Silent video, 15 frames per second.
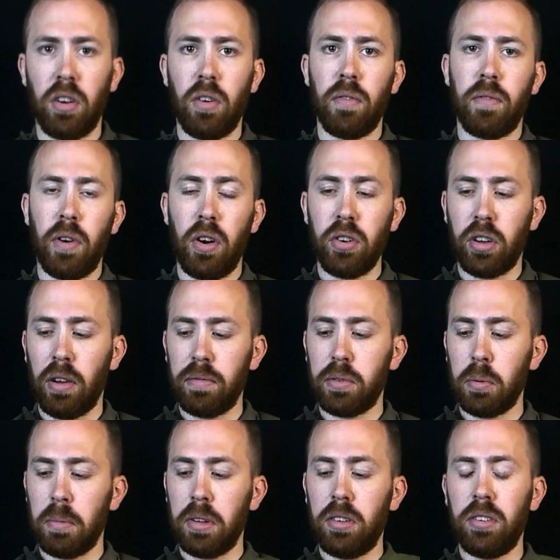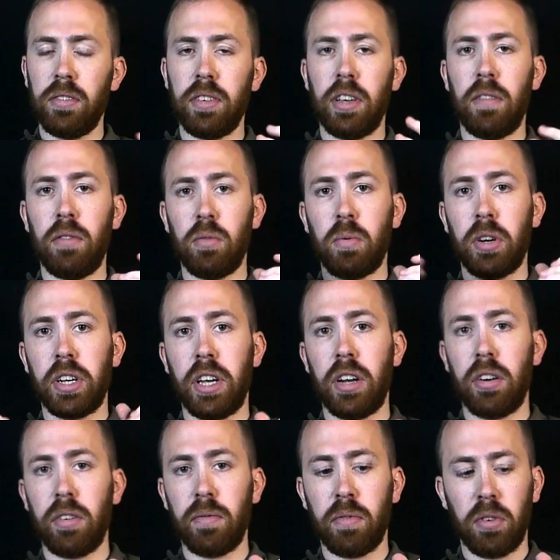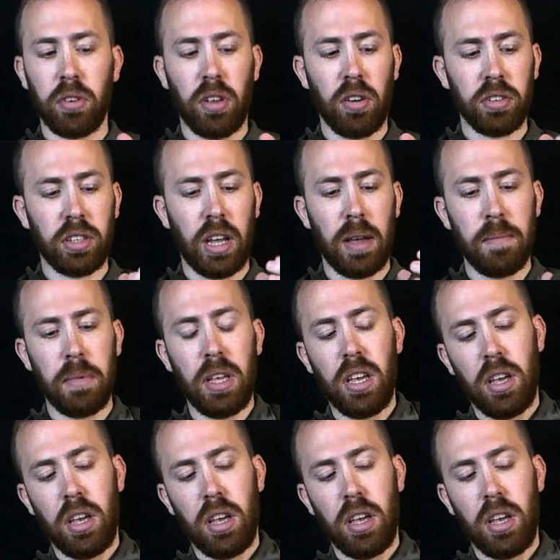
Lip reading: are very comfortable even when carrying for a long time.